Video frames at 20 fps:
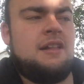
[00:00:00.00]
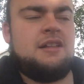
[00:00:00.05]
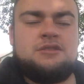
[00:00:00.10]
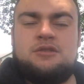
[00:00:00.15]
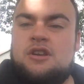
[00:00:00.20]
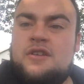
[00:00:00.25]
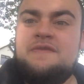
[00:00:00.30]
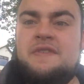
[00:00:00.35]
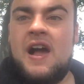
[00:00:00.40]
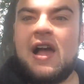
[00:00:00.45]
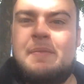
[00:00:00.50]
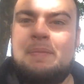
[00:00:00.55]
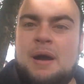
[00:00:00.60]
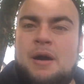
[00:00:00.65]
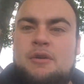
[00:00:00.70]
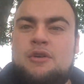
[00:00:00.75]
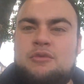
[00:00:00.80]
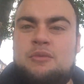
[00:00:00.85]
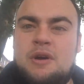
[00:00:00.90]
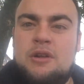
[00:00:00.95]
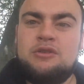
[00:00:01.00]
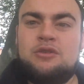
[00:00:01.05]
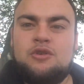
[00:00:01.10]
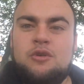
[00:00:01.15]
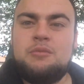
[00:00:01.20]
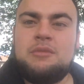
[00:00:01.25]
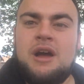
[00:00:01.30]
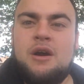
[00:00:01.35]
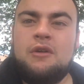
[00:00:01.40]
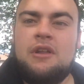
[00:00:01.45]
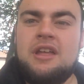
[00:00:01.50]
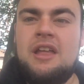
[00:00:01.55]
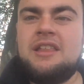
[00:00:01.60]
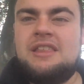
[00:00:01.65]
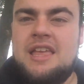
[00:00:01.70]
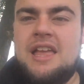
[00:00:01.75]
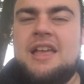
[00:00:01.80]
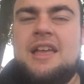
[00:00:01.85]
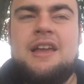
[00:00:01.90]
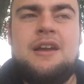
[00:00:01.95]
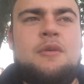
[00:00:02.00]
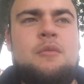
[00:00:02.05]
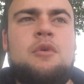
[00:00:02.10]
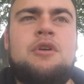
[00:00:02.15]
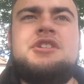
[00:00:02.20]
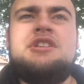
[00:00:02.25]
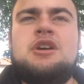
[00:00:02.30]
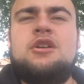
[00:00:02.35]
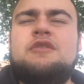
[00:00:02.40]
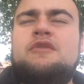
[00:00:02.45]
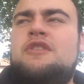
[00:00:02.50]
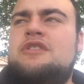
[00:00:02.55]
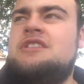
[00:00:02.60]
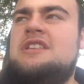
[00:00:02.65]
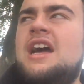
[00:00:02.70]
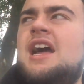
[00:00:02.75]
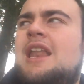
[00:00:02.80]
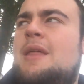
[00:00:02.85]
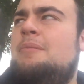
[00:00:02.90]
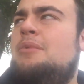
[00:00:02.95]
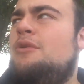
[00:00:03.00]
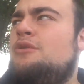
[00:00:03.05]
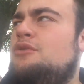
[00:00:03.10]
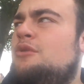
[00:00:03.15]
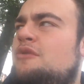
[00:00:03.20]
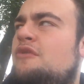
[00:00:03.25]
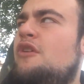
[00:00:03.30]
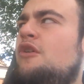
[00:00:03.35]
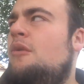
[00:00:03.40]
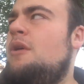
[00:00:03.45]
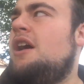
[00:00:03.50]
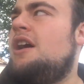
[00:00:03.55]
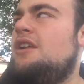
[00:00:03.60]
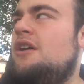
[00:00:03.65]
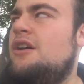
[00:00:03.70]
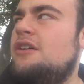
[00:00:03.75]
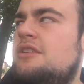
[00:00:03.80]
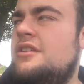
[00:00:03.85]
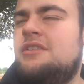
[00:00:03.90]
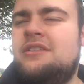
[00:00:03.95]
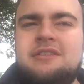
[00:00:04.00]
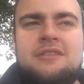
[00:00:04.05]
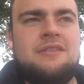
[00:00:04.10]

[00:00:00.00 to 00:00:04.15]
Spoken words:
It's only £5 as well to come down here today and watch Sheldon versus Hartlepool. So we thought, why not